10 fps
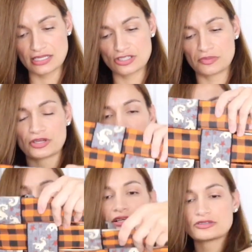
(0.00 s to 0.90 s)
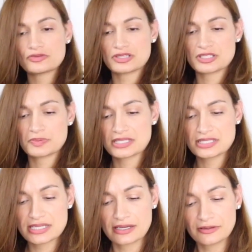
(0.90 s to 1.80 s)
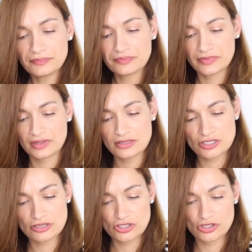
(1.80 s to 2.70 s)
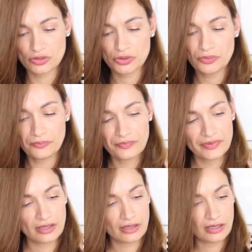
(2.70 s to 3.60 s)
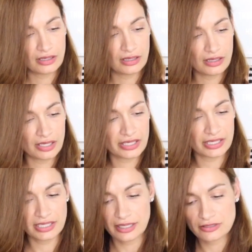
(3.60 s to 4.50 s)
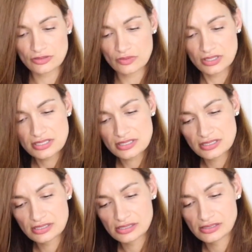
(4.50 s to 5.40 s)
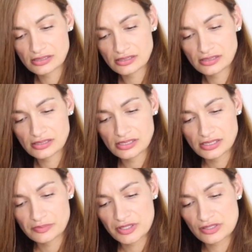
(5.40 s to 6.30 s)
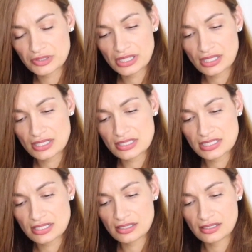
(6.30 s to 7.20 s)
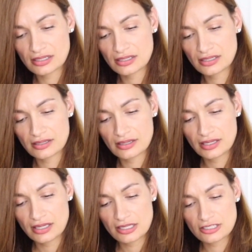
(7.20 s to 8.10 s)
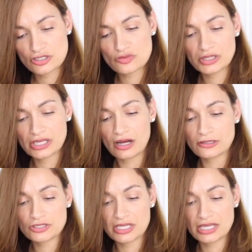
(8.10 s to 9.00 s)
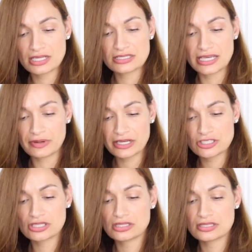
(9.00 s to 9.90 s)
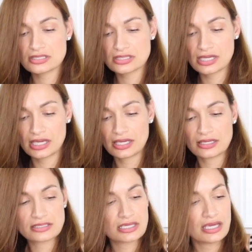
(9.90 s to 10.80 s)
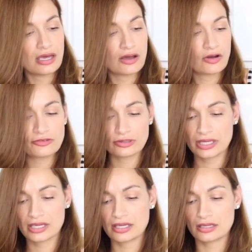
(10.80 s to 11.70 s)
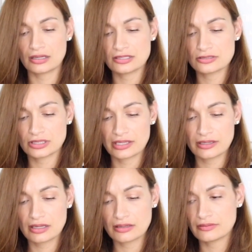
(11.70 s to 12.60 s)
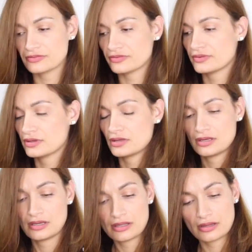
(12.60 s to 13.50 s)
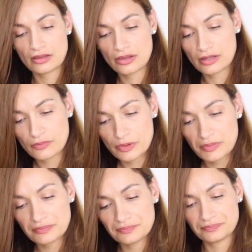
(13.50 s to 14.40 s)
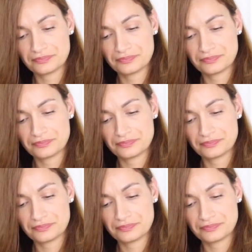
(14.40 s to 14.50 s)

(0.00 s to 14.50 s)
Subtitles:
So I'm going to go ahead and glue this piece down just to show you again how to do this. It's really easy. It's just really alternating directions and overlay, underlay of the ribbon.